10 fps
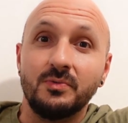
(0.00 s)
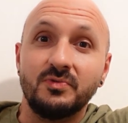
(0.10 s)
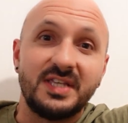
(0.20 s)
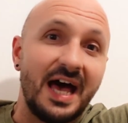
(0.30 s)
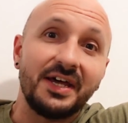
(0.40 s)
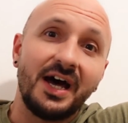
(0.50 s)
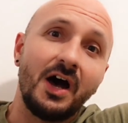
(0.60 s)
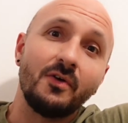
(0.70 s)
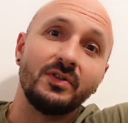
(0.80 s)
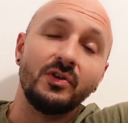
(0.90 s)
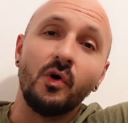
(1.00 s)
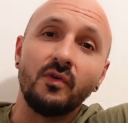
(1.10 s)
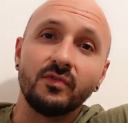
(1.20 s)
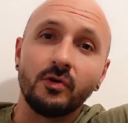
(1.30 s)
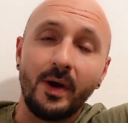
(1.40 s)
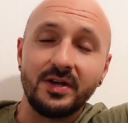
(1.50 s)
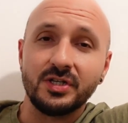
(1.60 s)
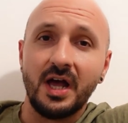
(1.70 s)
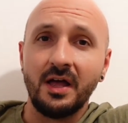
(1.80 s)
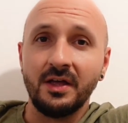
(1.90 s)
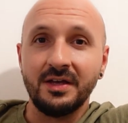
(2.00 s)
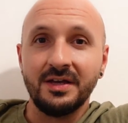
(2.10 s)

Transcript: Zadar in the north of Croatia.